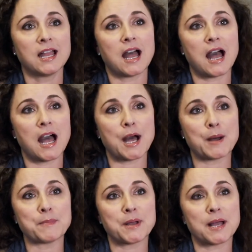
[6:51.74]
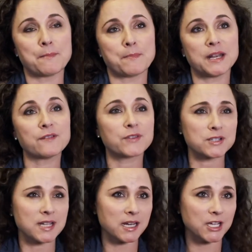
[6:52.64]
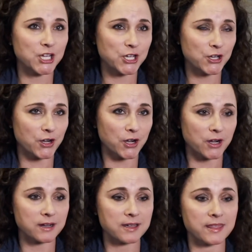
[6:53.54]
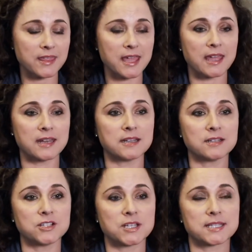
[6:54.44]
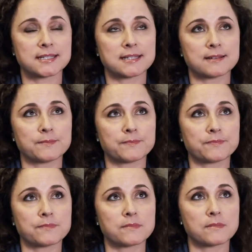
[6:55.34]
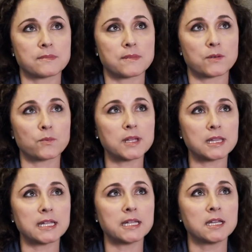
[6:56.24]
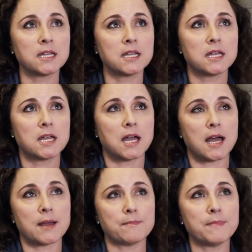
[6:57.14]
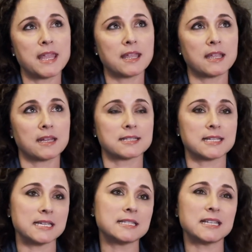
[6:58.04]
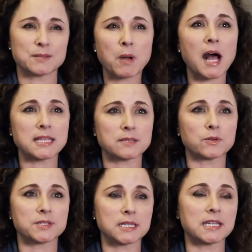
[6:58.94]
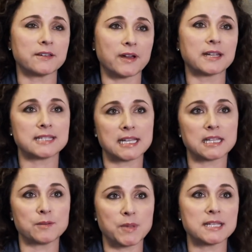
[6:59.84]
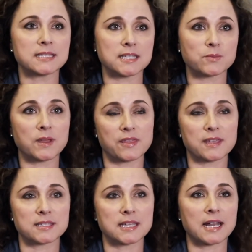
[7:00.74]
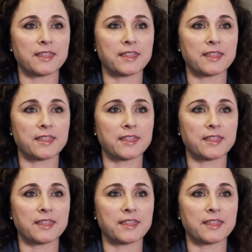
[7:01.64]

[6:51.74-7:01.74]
But if there's not a cure, then just really making it as easy as possible to live on a daily basis with this. And I